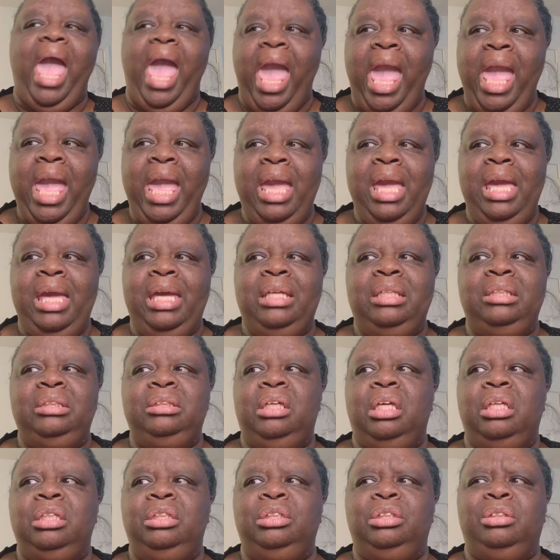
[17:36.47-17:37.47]

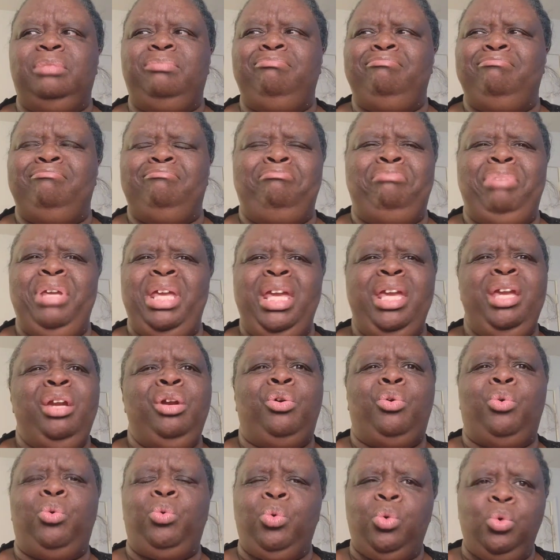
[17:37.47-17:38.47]
And being
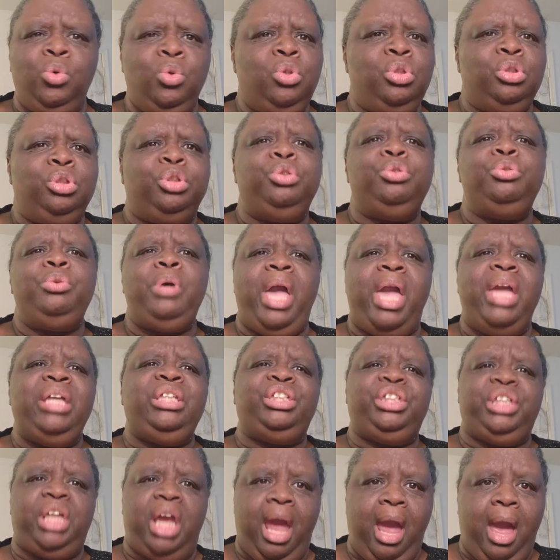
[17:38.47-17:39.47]
cruel to a
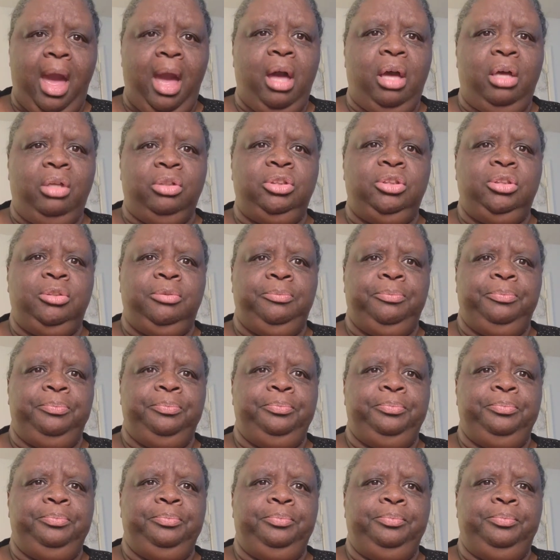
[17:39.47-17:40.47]
child,
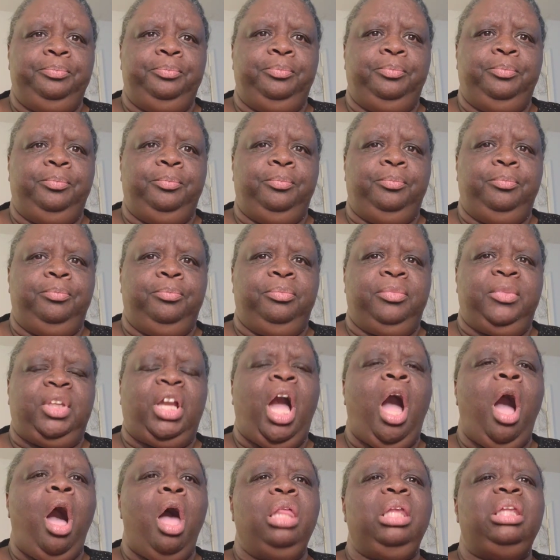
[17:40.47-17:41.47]

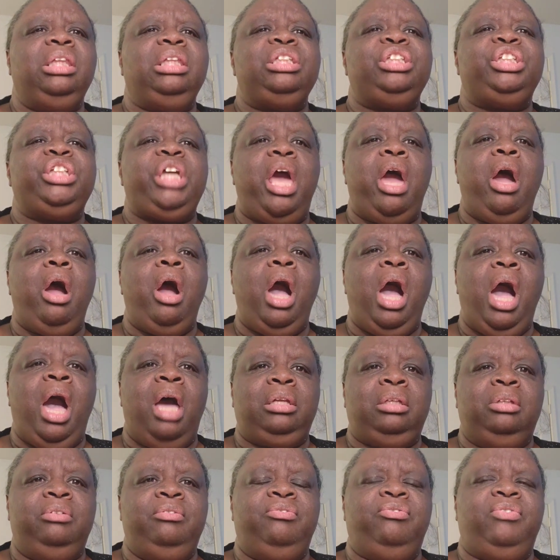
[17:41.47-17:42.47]
calling the
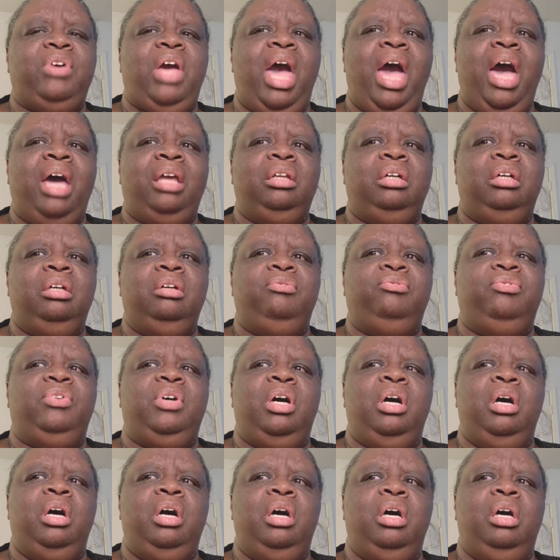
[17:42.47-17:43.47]
child out of
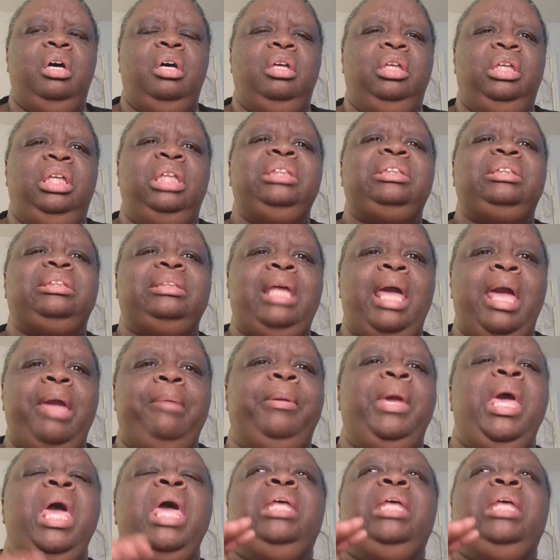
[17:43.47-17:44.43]
its name.